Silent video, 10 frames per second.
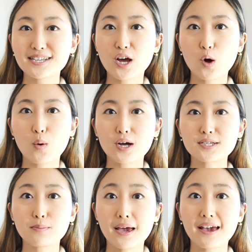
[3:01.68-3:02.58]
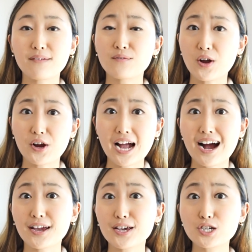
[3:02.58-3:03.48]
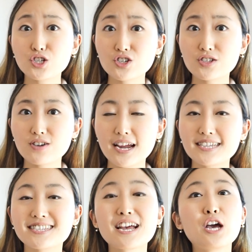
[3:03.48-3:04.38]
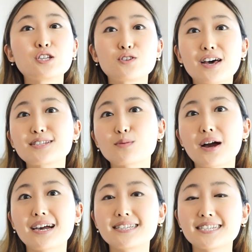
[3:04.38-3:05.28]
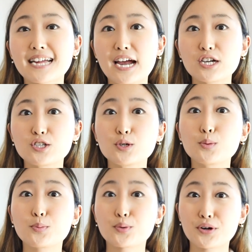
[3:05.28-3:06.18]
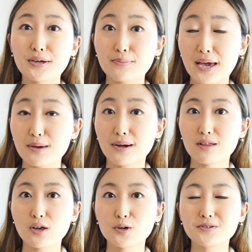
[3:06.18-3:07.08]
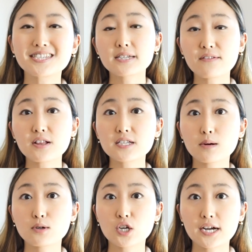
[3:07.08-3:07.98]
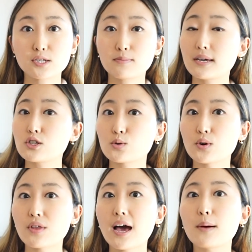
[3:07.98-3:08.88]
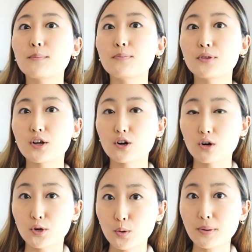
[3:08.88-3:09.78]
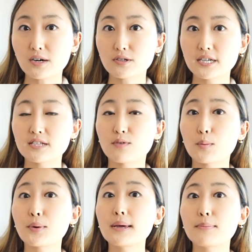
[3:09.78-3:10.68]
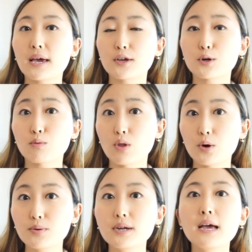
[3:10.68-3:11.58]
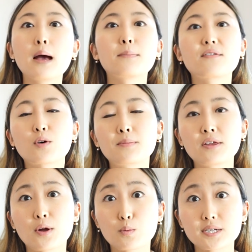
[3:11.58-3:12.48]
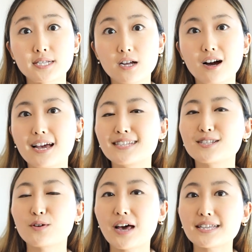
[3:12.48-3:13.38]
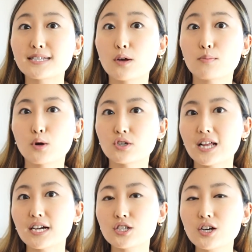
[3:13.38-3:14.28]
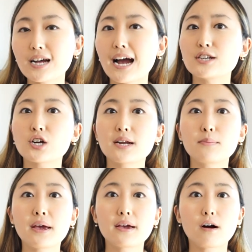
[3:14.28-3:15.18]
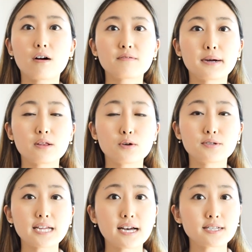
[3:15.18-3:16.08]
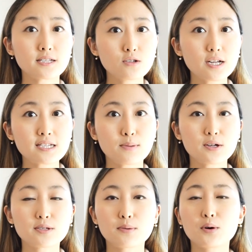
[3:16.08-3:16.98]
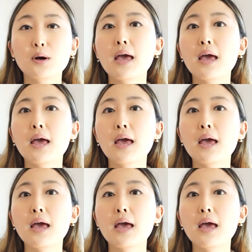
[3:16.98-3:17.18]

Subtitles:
not want to pay very high interest rates, so that's why I decided to prepay my loans. Definitely double check to make sure that there are no penalties for prepaying your loan, but for me there was not, and so that's the approach that I took. I try to pay off my loans as soon as possible